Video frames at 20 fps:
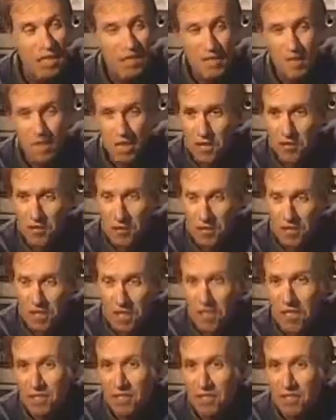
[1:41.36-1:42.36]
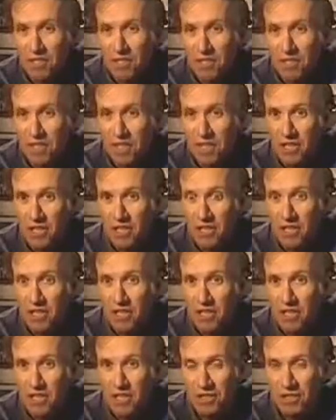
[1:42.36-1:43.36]
And now we see that the constellation
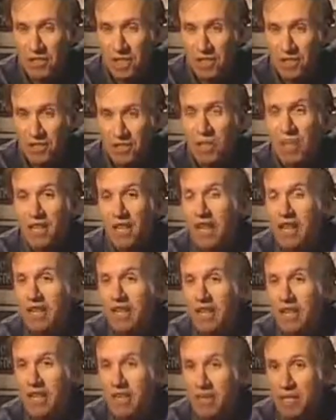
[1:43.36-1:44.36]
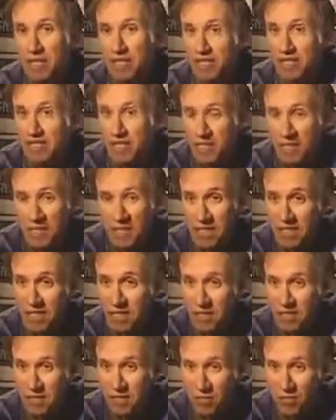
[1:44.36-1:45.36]
has gone down about 15
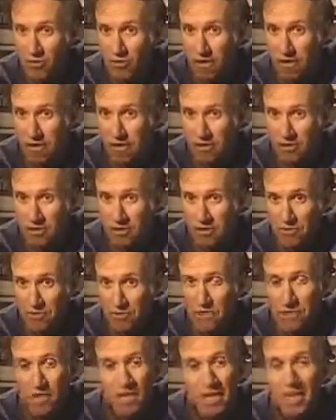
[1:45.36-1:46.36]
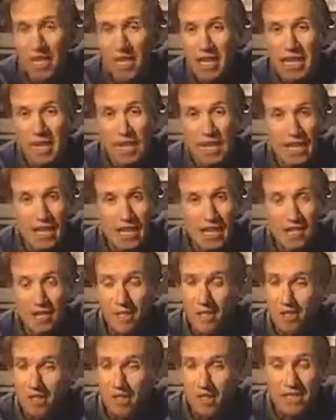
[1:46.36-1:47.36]
degrees lower altitude
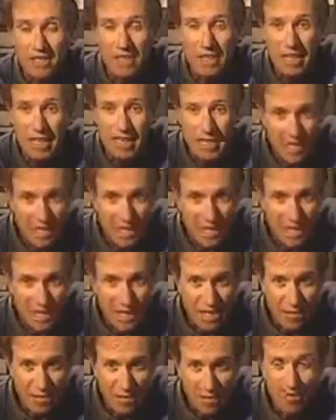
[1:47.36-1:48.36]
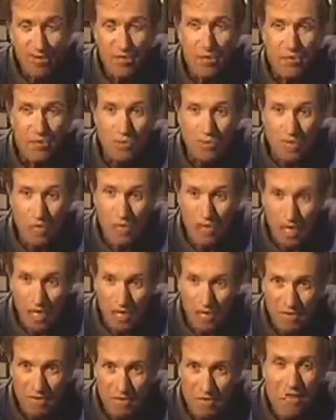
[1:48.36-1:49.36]
and in direct alignment with the
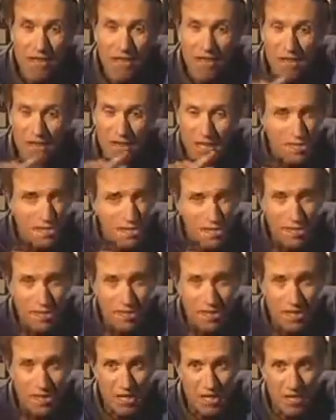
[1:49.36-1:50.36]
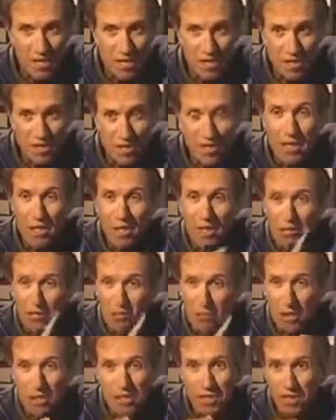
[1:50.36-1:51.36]
shaft inside the Great Pyramid
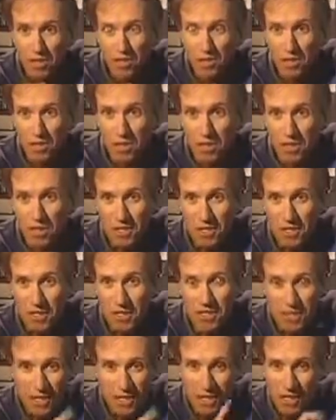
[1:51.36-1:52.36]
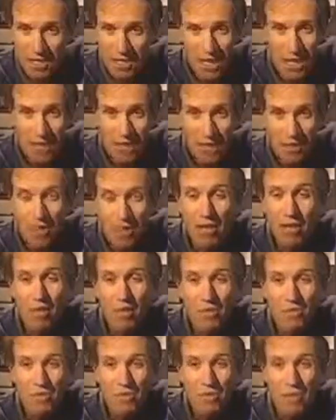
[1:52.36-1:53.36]
pointing towards it. This is how
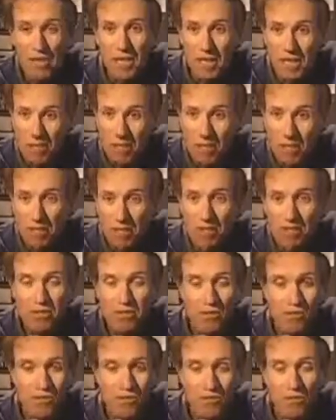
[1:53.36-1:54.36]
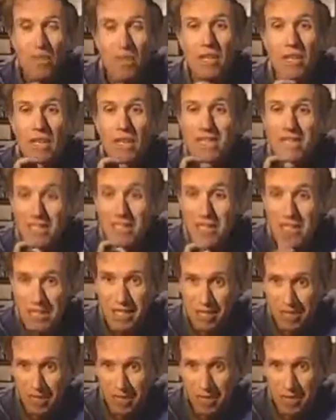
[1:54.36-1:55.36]
we were able to
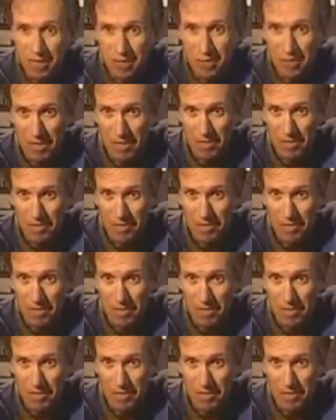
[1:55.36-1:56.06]
date the pyramid.